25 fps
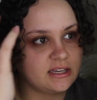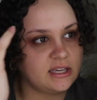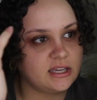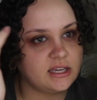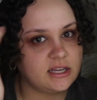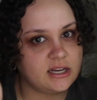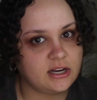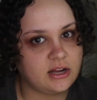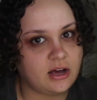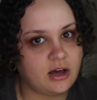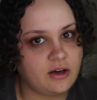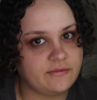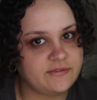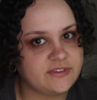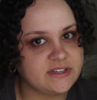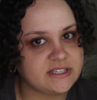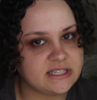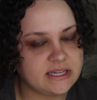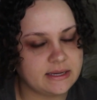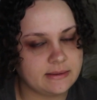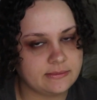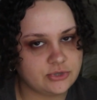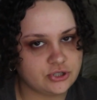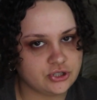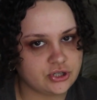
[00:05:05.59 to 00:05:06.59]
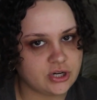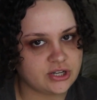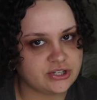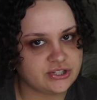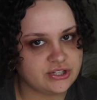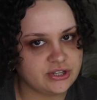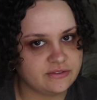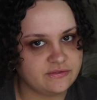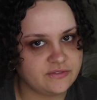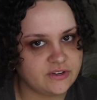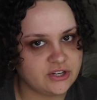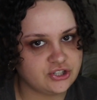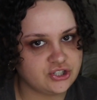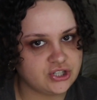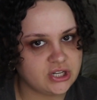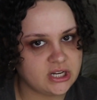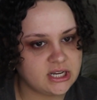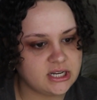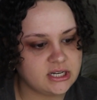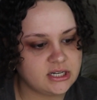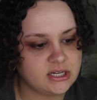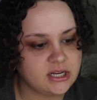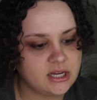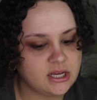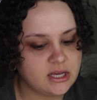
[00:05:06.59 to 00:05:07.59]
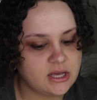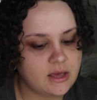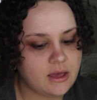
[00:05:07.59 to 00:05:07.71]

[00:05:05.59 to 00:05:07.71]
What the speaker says: it obviously obstructs your vision,